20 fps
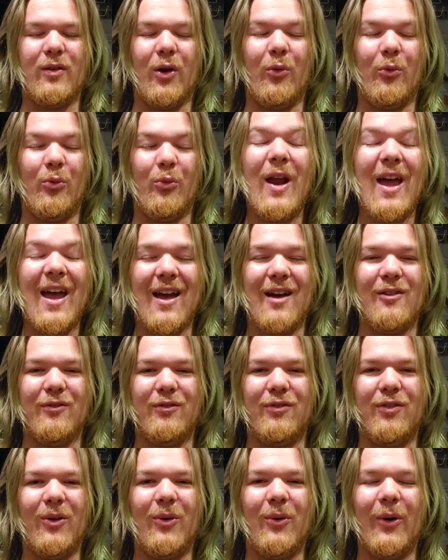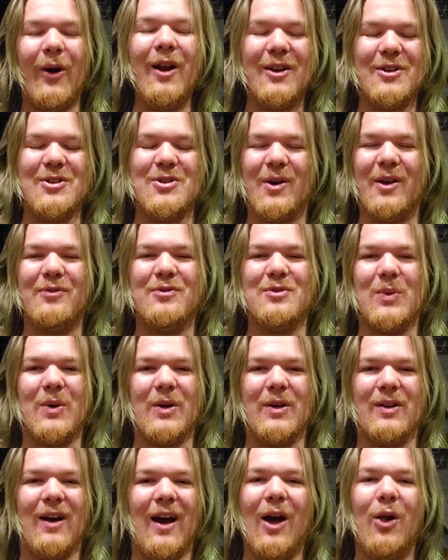a Rev or a
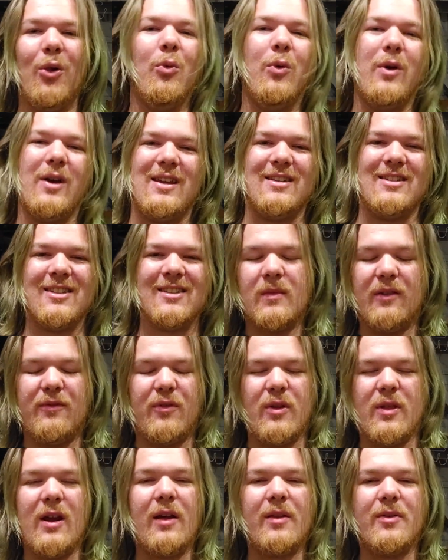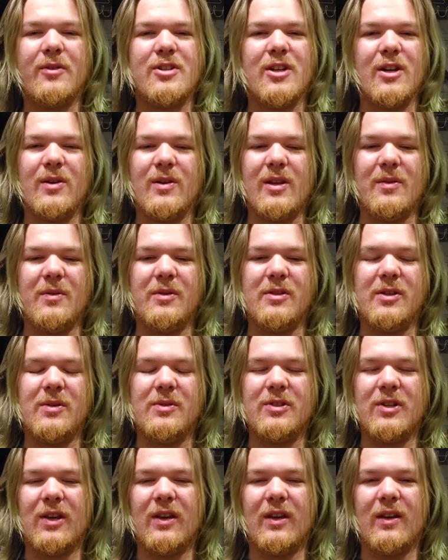Driftwood. I'll wait. And for the other tone, he was
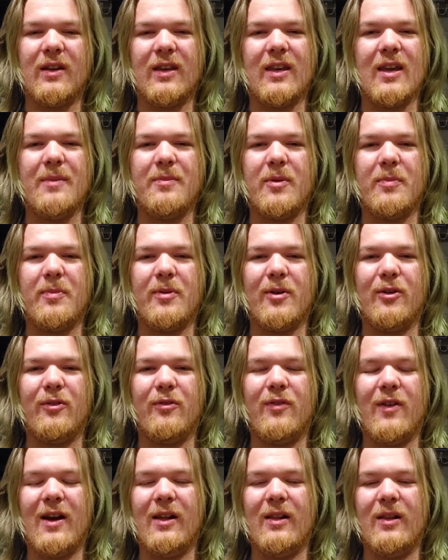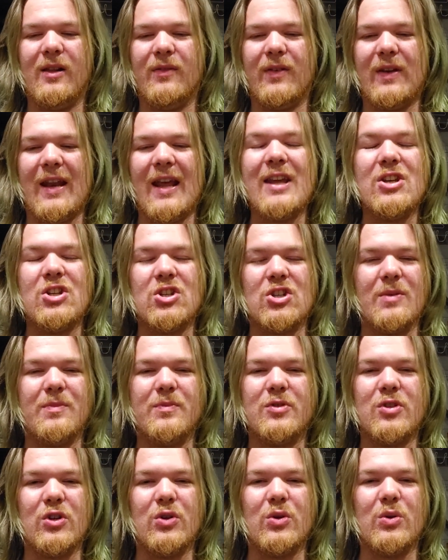using a Kemper Profile of an
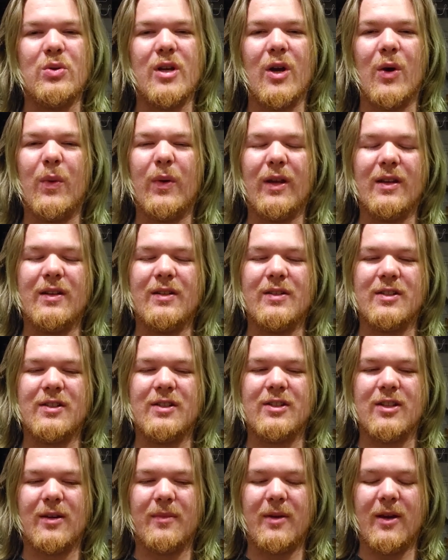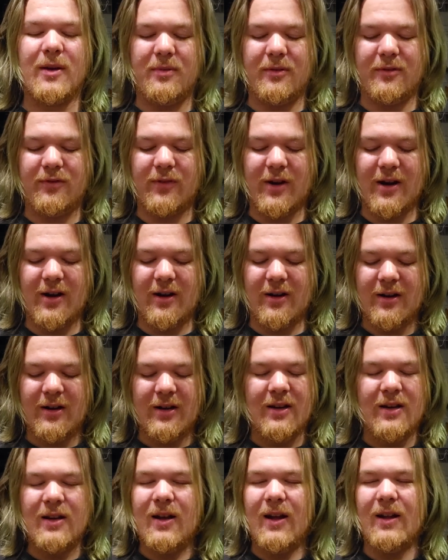HM2 going into some amplifier.
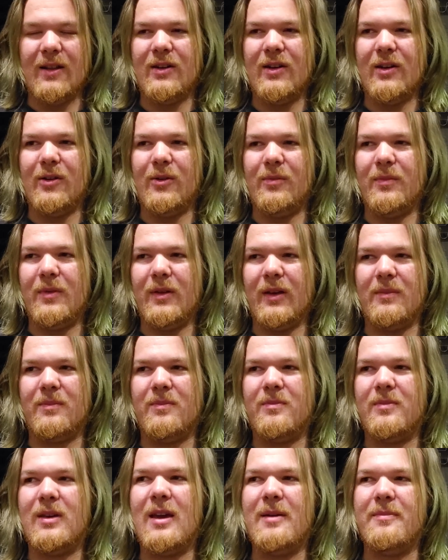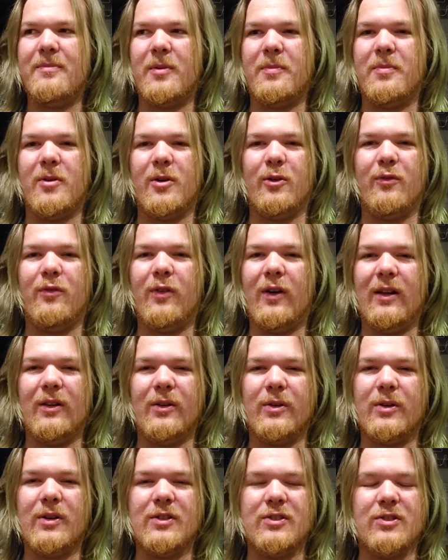And the Kemper
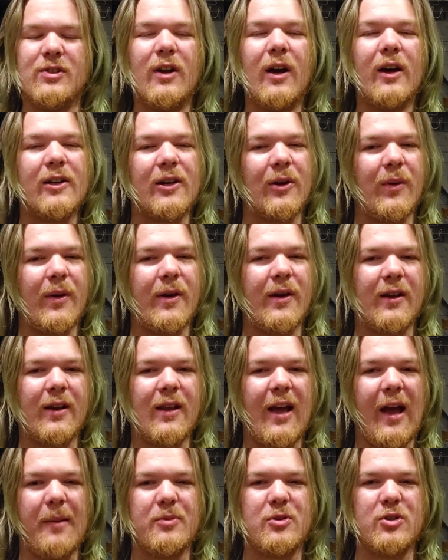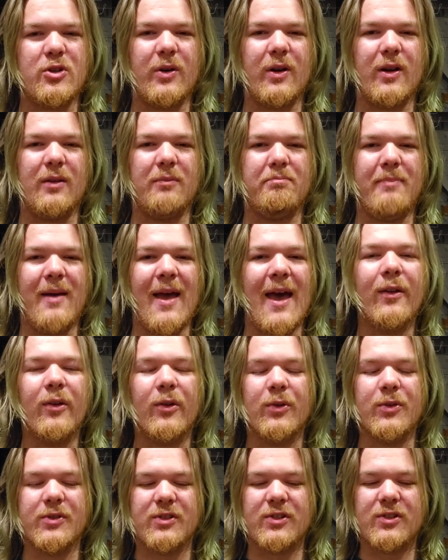Profiler is not great at capturing
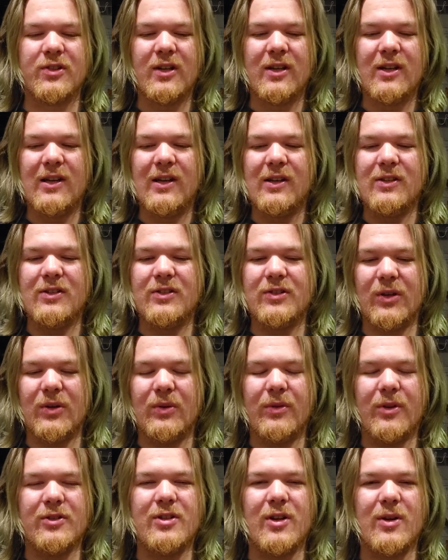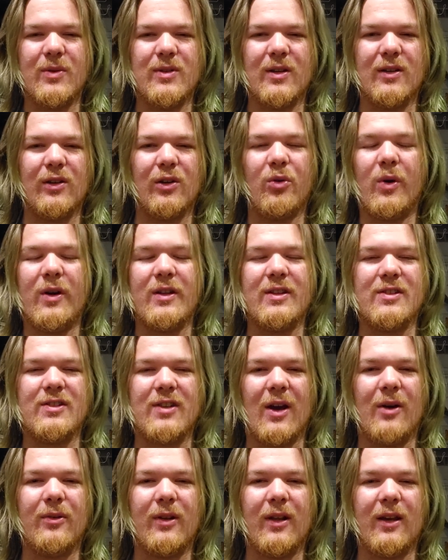pedals, so the tone didn't quite
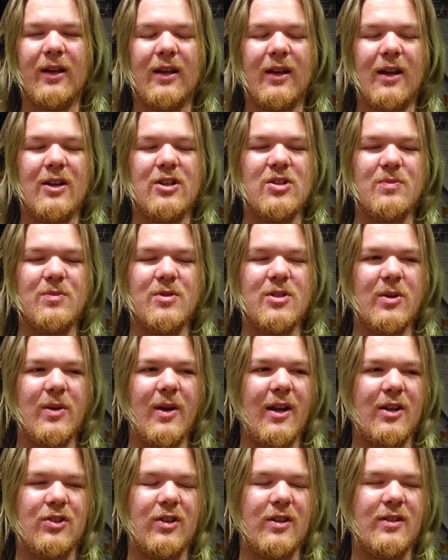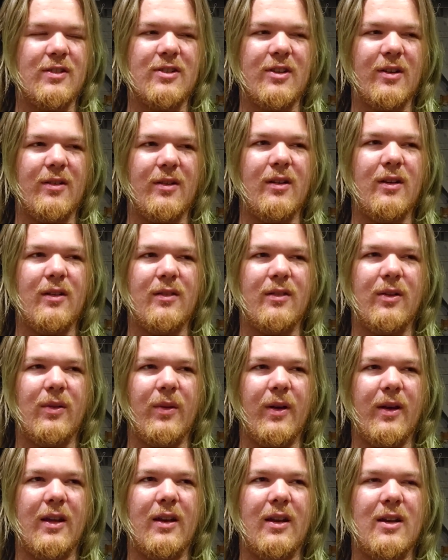sound like an HM2. It actually didn't sound anything
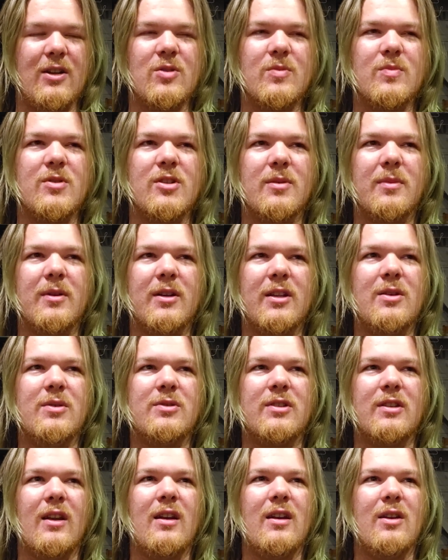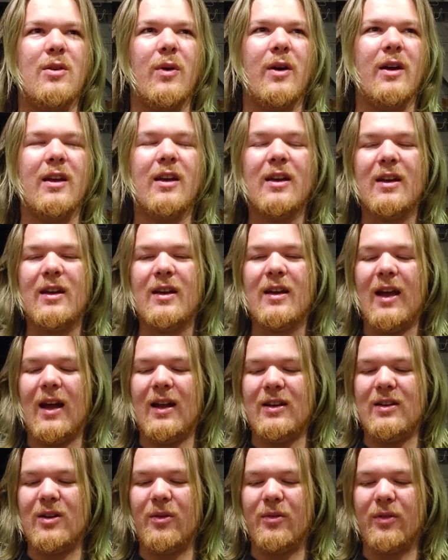like an HM2, but he used it anyway.
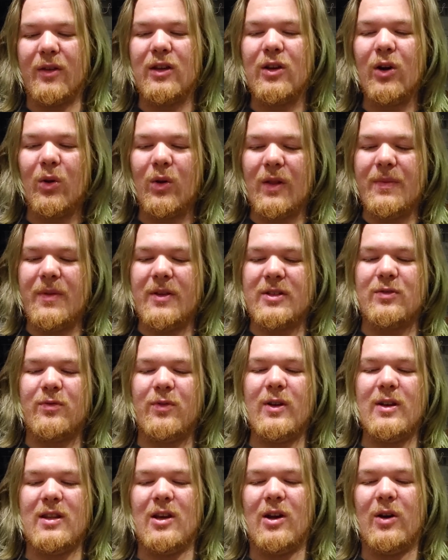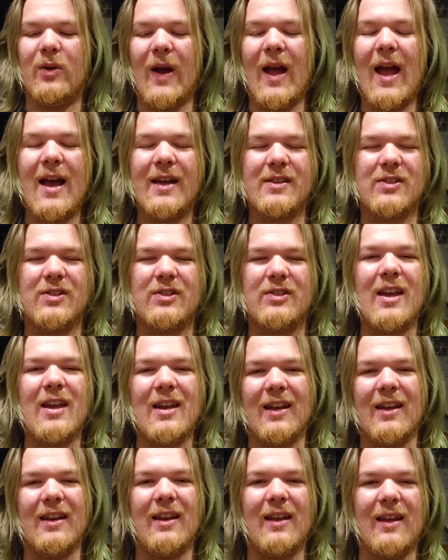And the goal of this video, as
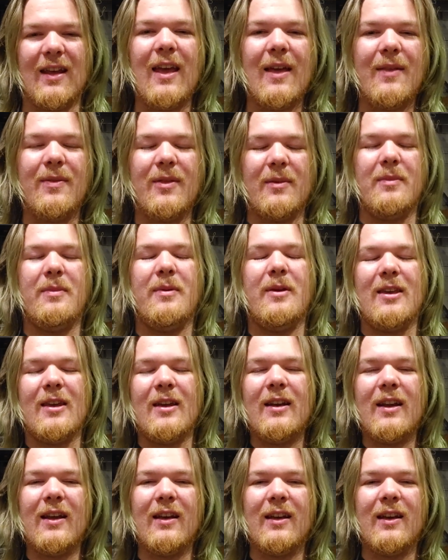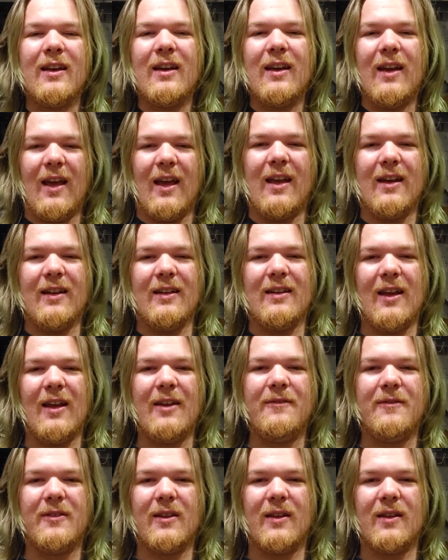stated in the beginning and
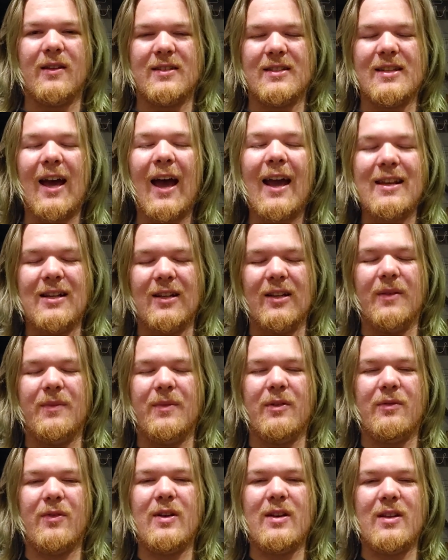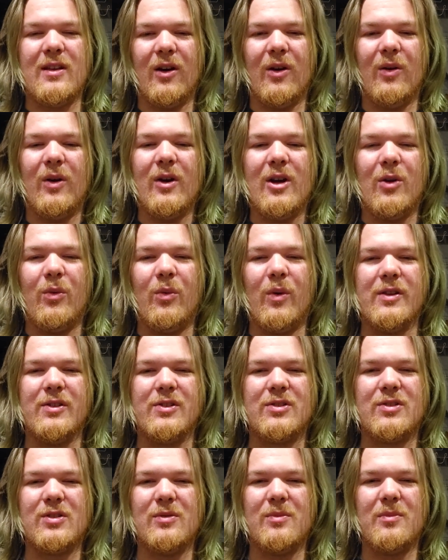in the title of the video, was
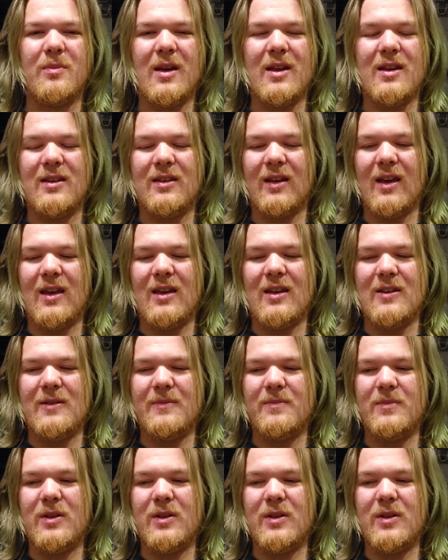to make a,